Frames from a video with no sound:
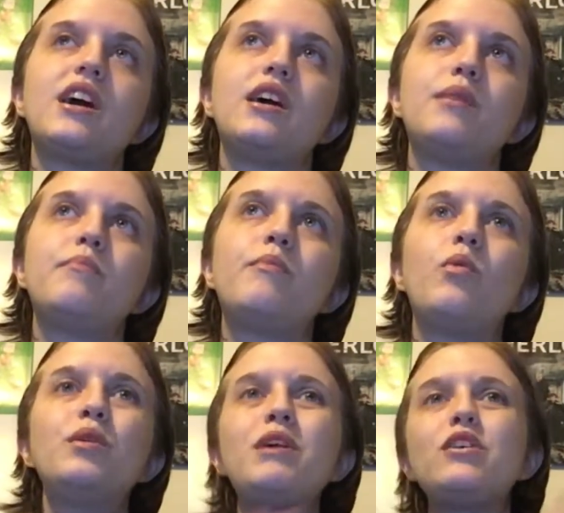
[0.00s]
One
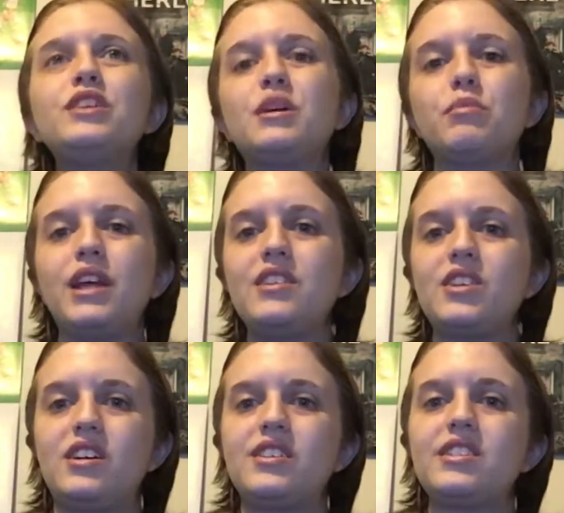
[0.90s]
of my only complaints,
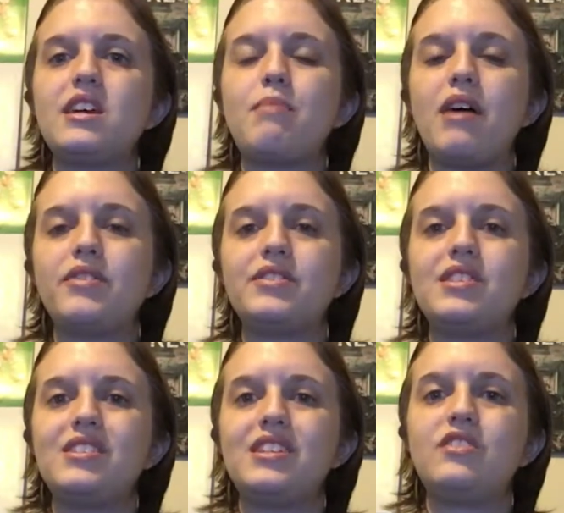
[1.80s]
honestly, about the
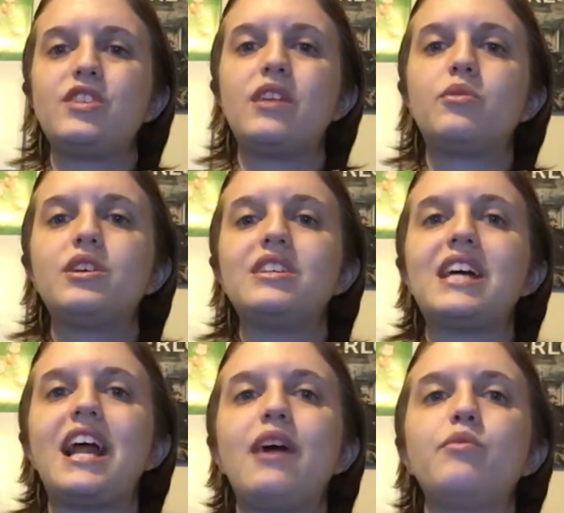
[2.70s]
season in general is
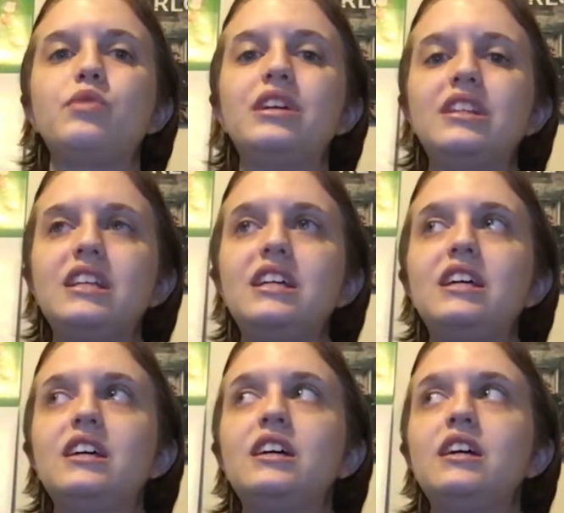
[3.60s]
that I
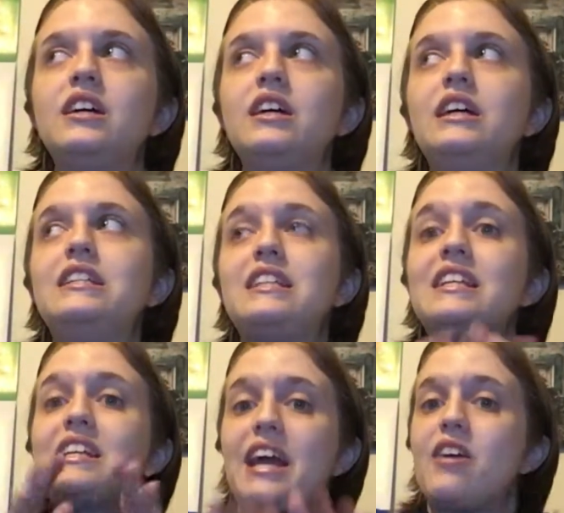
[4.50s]
really
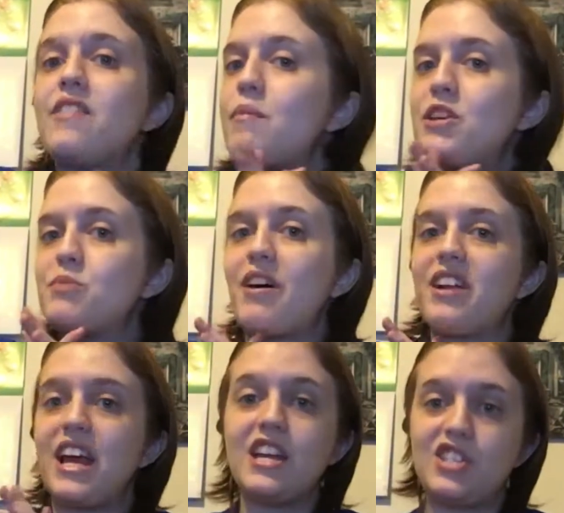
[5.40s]
didn't care that much
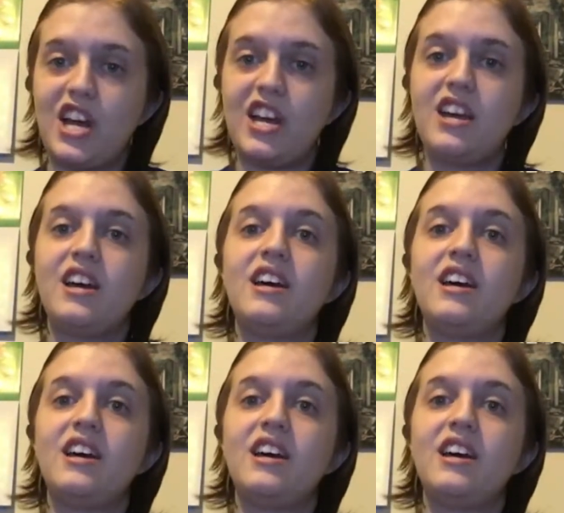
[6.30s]
about AJ.